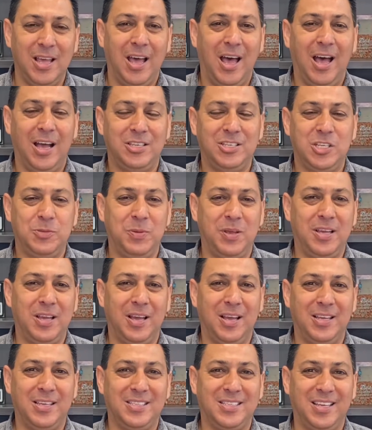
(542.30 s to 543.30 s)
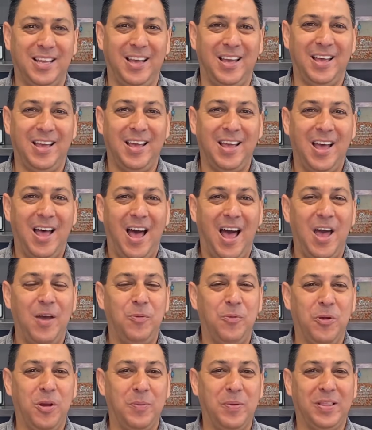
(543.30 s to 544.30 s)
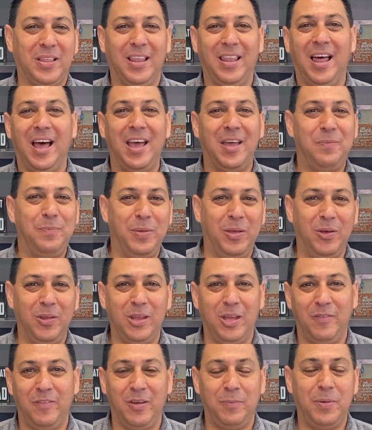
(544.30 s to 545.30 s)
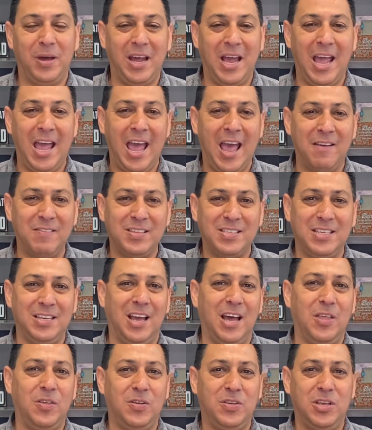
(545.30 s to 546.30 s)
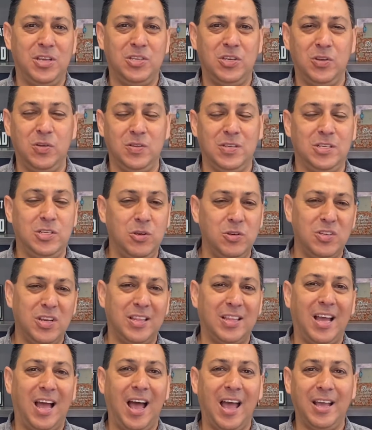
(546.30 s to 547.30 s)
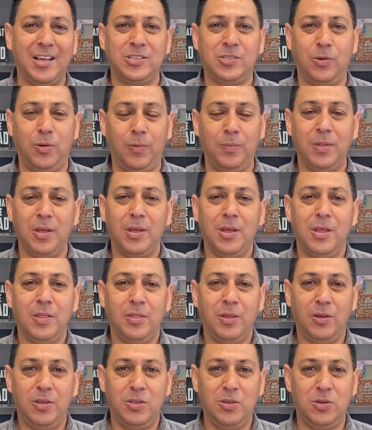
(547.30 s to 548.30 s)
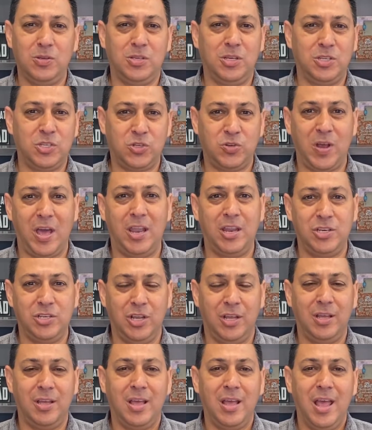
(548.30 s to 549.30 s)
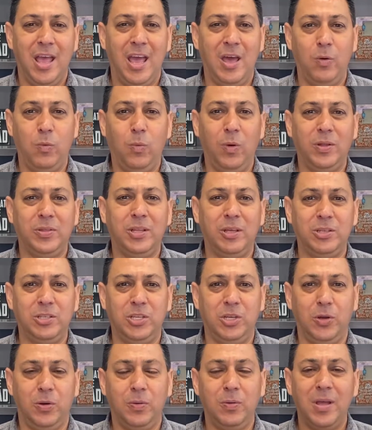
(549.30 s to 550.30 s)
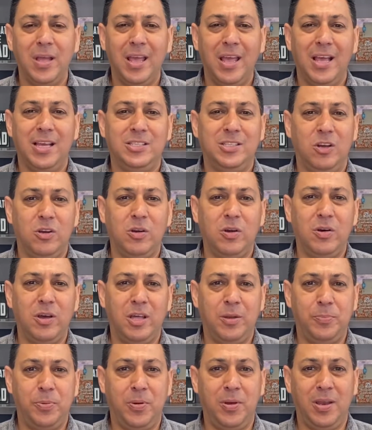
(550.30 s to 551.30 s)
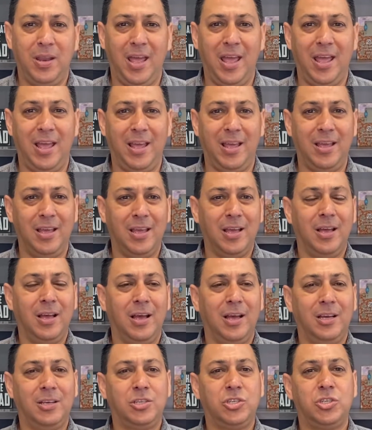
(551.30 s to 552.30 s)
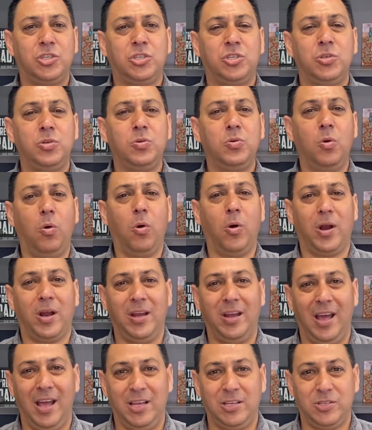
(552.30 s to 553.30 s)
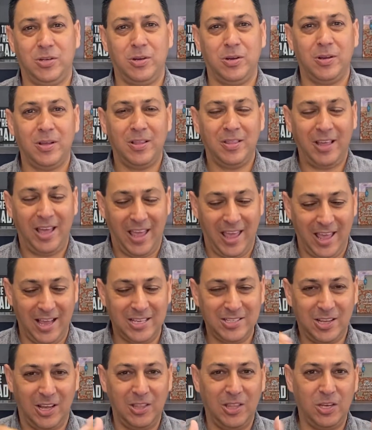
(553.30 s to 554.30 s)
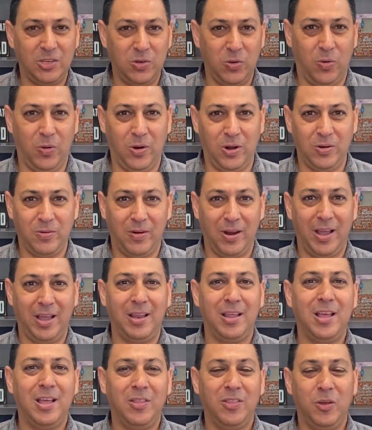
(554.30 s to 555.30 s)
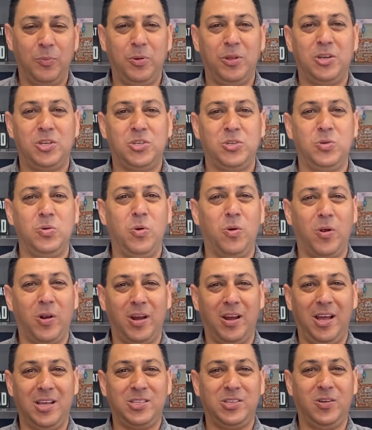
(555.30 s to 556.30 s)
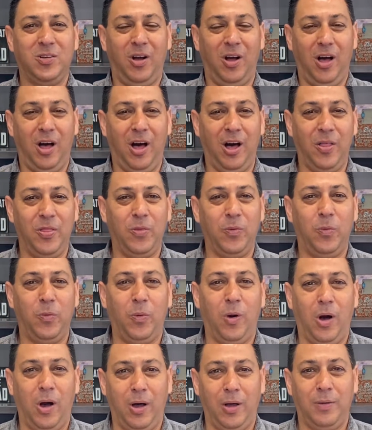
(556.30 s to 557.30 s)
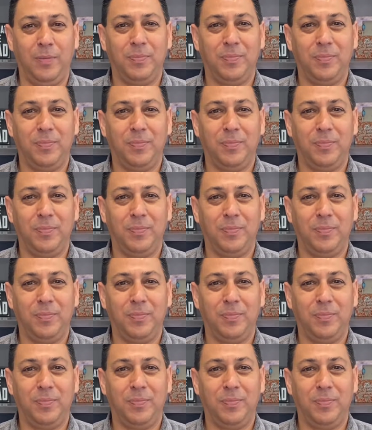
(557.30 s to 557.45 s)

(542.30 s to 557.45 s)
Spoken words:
just because I worry about the liability of it, but I have seen other teachers use this. Usually at the high school, they'll use this strategy. And what they'll do is they'll go ahead and put a shoe organizer that hangs on the door, right? They'll put a shoe organizer on the wall.